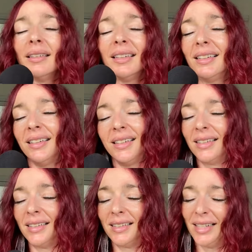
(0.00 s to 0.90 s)

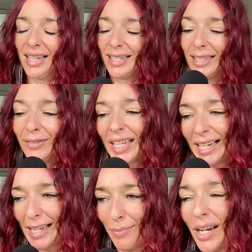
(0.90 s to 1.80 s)
i just love taking
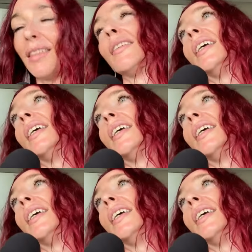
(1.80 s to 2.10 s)
a deep breath on